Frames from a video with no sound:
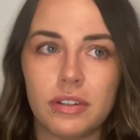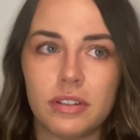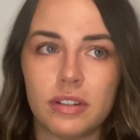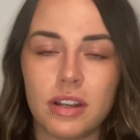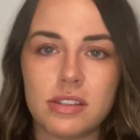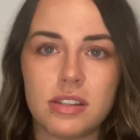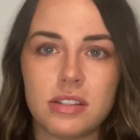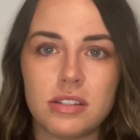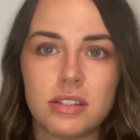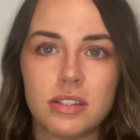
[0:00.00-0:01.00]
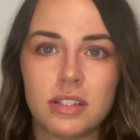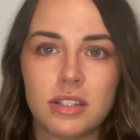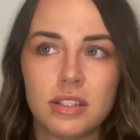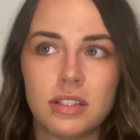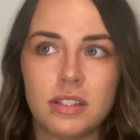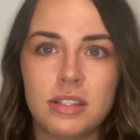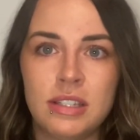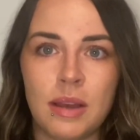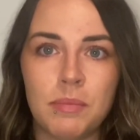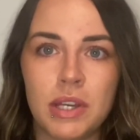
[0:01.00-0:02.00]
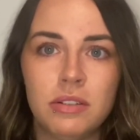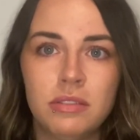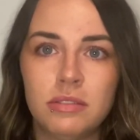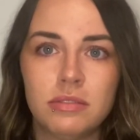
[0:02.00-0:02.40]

And I said, 10 mil.